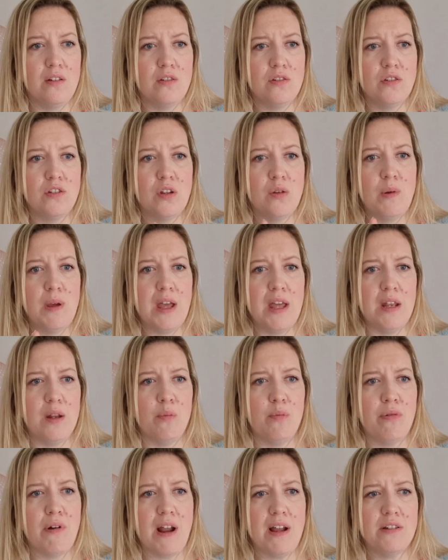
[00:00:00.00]
do it in a
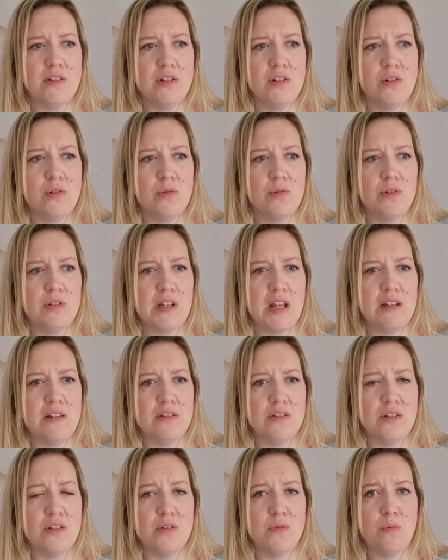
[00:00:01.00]
practical
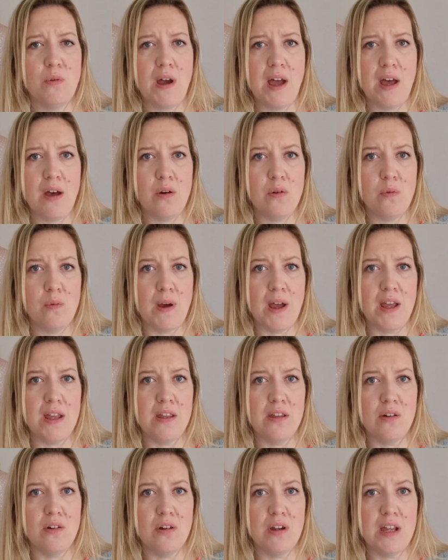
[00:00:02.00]
sense as well, where
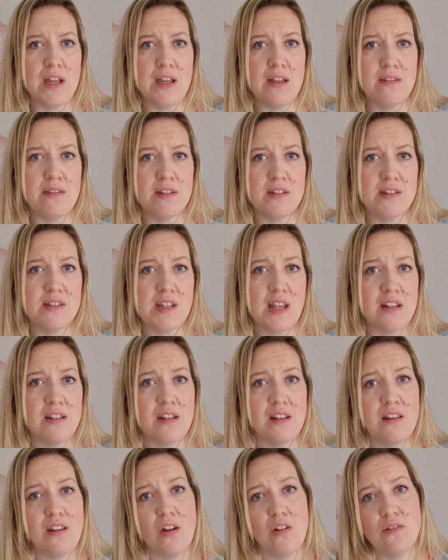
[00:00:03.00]
you're either
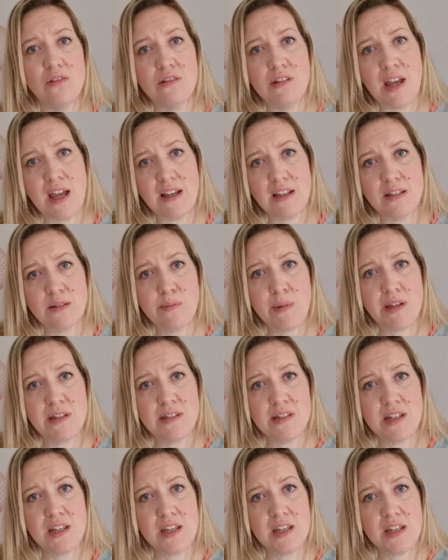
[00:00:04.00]
sending the odd text
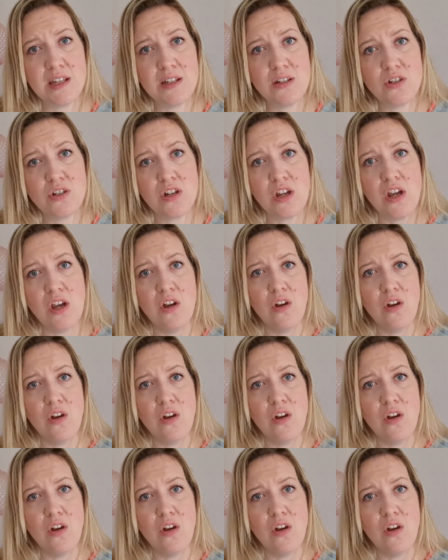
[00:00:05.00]
message